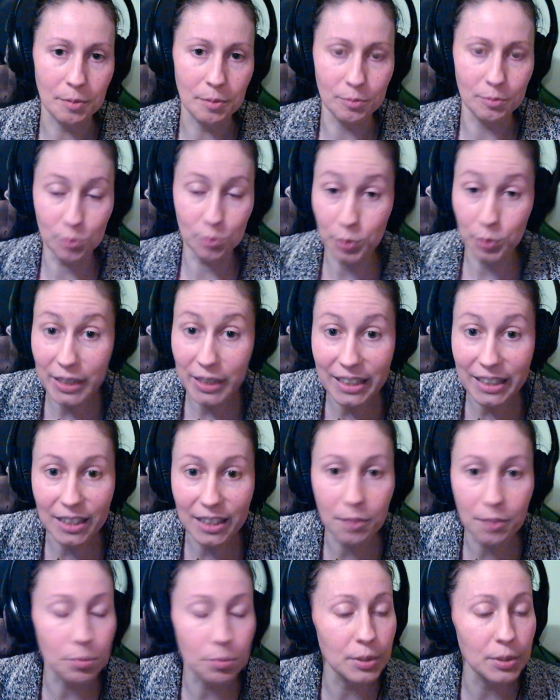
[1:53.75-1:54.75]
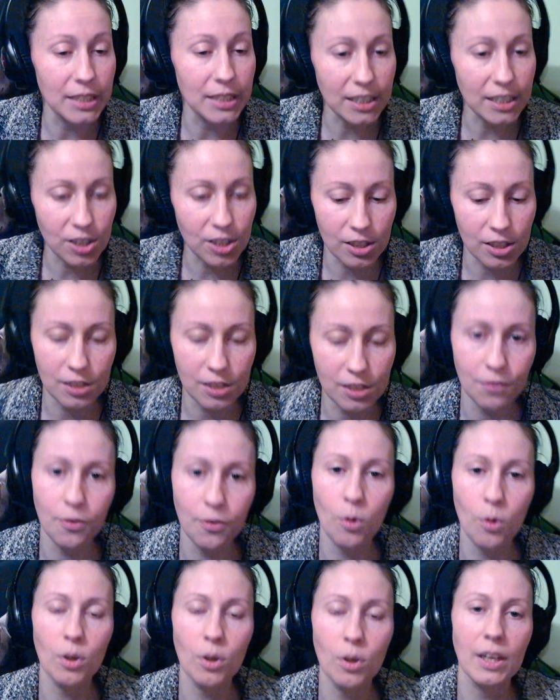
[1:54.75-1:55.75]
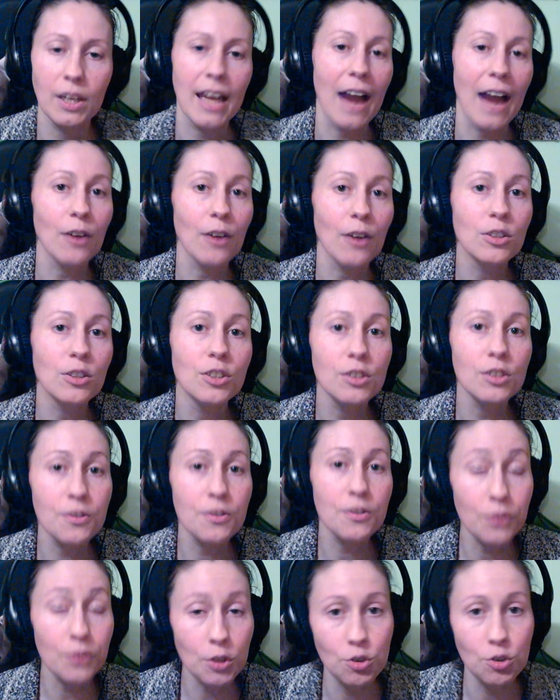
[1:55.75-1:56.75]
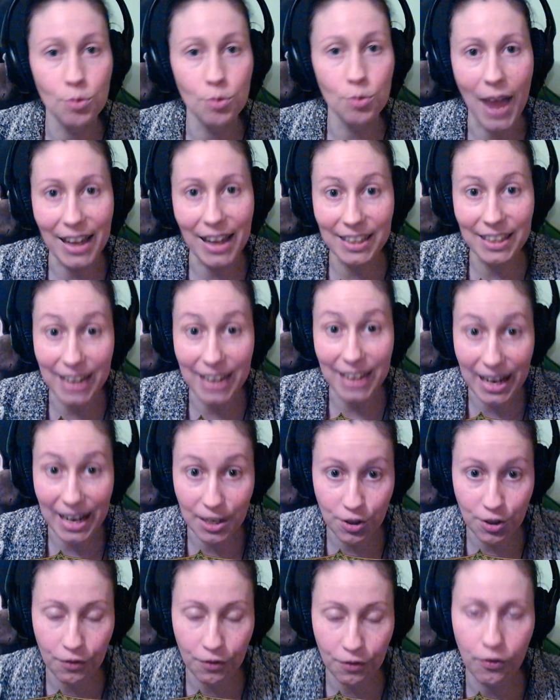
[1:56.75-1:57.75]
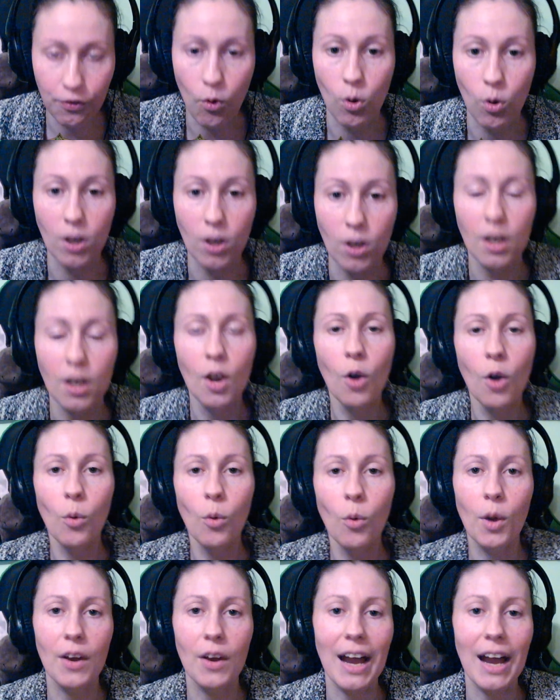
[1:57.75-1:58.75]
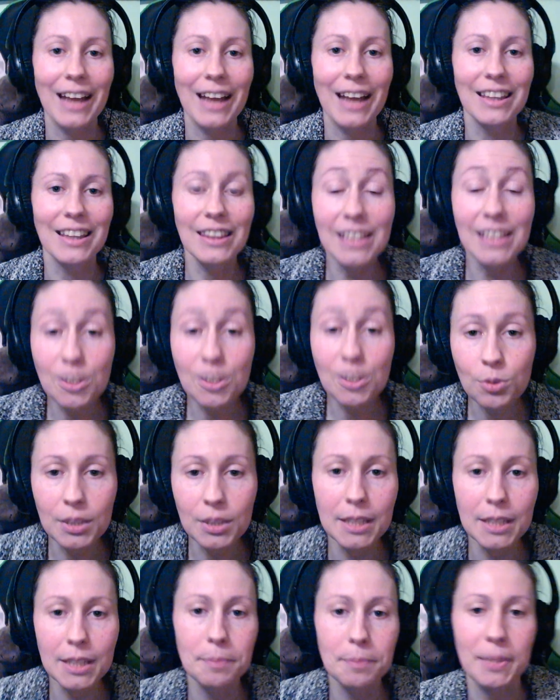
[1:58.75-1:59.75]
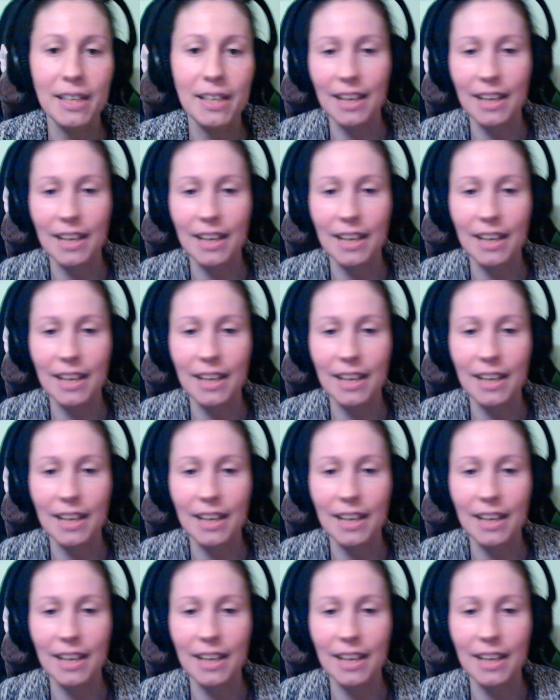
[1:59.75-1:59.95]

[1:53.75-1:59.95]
reading predictions for characters for Dragon Age 4, where I literally pick a